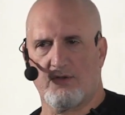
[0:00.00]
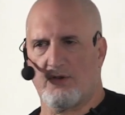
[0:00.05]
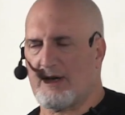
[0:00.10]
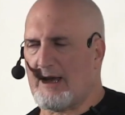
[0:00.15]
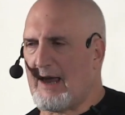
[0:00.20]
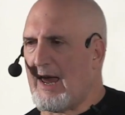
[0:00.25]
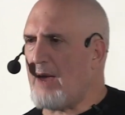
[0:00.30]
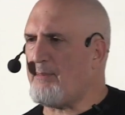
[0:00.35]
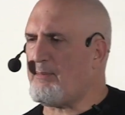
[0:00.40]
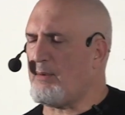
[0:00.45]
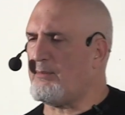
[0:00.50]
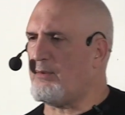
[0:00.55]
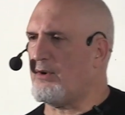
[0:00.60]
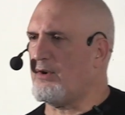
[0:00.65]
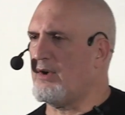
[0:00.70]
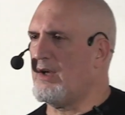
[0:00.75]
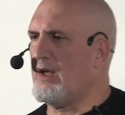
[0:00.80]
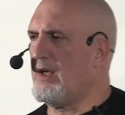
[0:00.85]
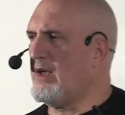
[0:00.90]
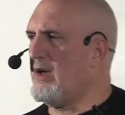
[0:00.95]
They're
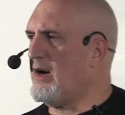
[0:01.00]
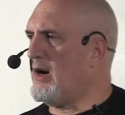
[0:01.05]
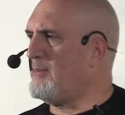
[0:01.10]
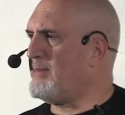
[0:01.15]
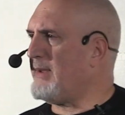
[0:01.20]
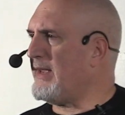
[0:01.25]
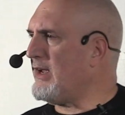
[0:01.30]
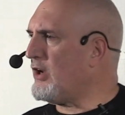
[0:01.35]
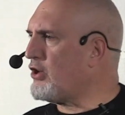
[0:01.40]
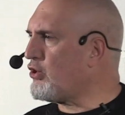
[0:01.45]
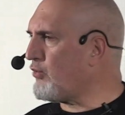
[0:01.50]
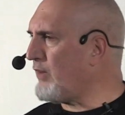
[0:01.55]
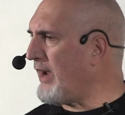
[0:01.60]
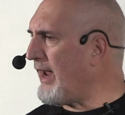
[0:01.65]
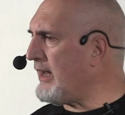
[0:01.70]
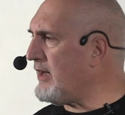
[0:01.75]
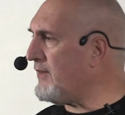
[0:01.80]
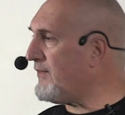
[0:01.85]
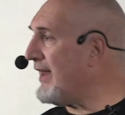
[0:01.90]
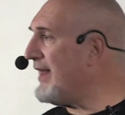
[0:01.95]
capable of being
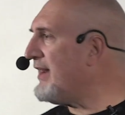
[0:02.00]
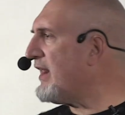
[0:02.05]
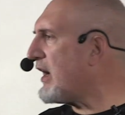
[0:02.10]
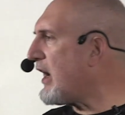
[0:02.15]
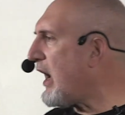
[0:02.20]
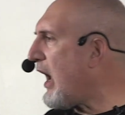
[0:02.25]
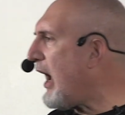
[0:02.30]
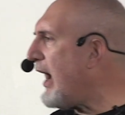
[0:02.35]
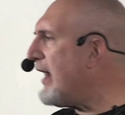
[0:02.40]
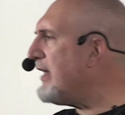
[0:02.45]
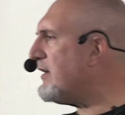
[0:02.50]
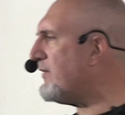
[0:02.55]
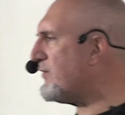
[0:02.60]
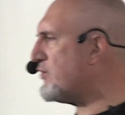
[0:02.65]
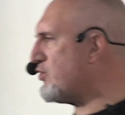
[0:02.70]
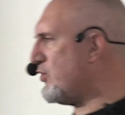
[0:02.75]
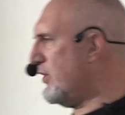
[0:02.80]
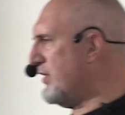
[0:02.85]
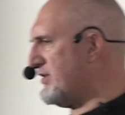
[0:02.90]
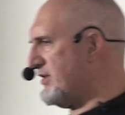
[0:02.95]
creative in the kind of
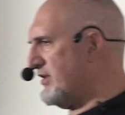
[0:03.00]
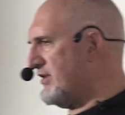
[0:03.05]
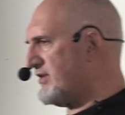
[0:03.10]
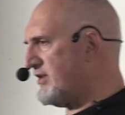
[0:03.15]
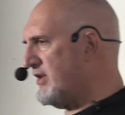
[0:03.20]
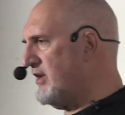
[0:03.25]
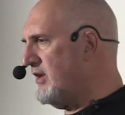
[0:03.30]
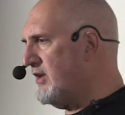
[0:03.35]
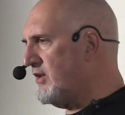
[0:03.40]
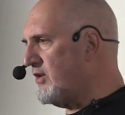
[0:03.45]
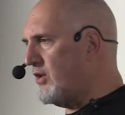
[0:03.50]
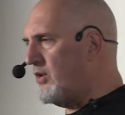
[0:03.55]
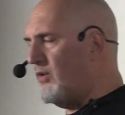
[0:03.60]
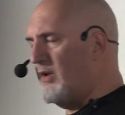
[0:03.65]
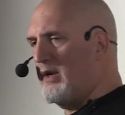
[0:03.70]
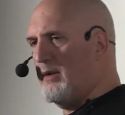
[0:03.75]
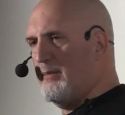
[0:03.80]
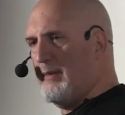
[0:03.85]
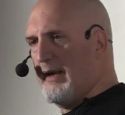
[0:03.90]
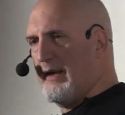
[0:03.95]
choices they're
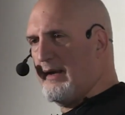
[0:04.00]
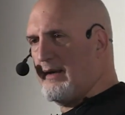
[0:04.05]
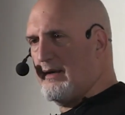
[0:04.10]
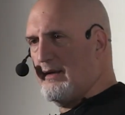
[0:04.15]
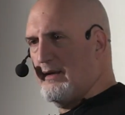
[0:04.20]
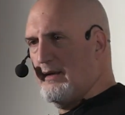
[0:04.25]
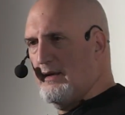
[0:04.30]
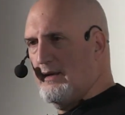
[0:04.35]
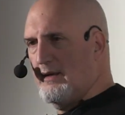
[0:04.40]
going to make.